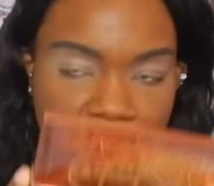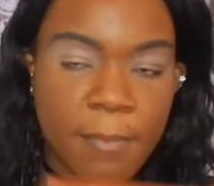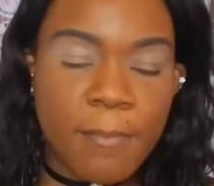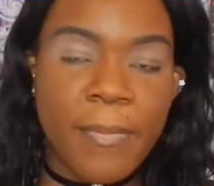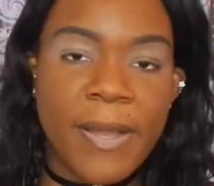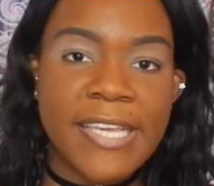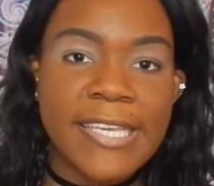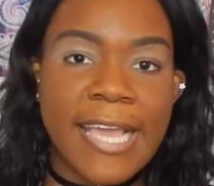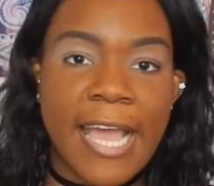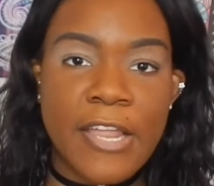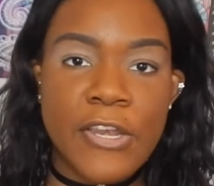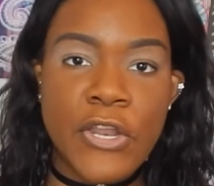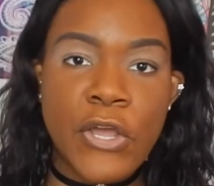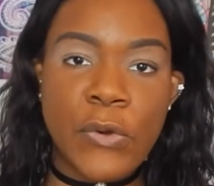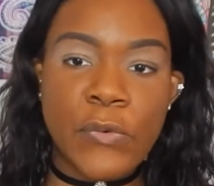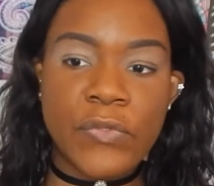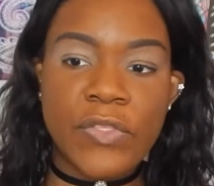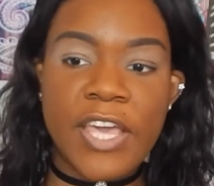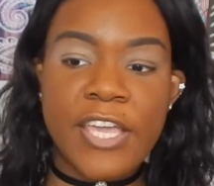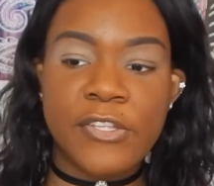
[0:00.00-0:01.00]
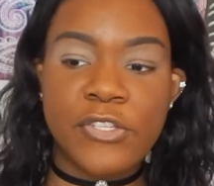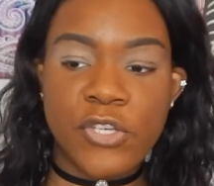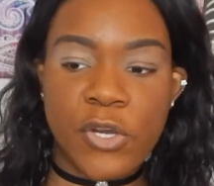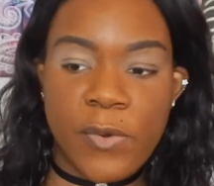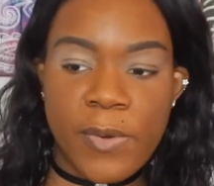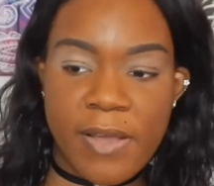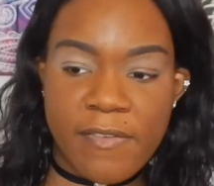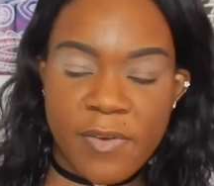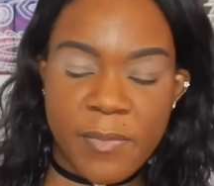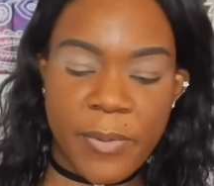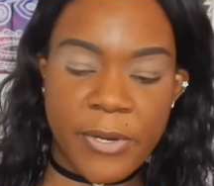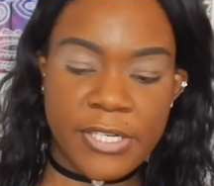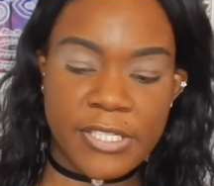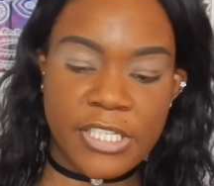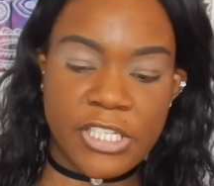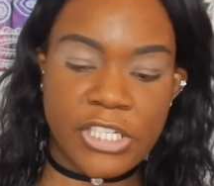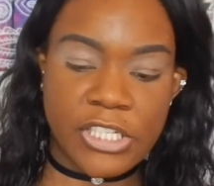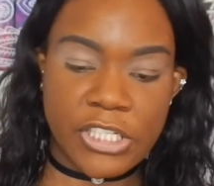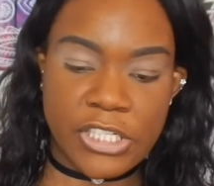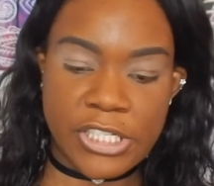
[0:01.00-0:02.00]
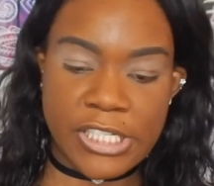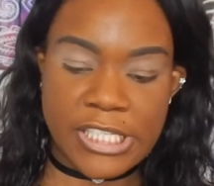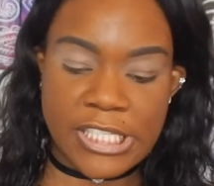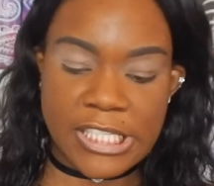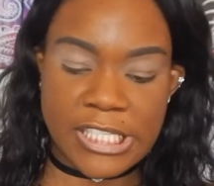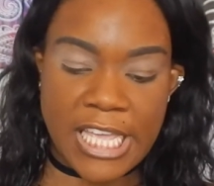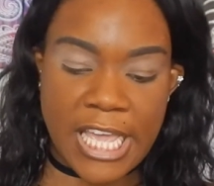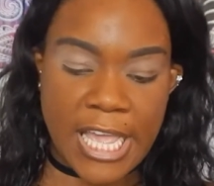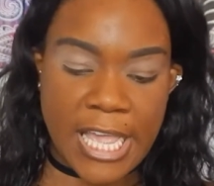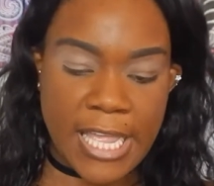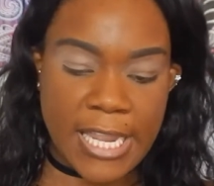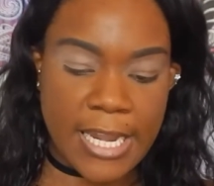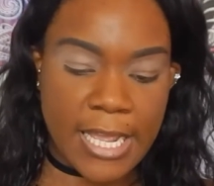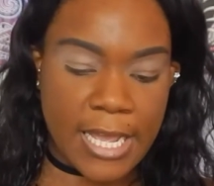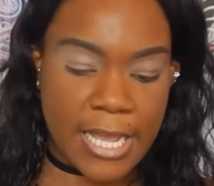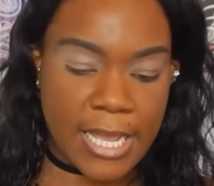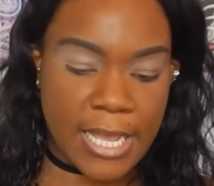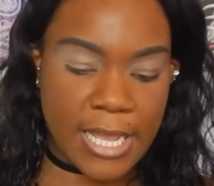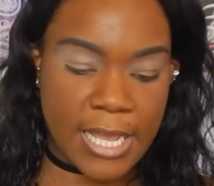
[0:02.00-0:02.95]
But yeah, no, they don't have a particular scent.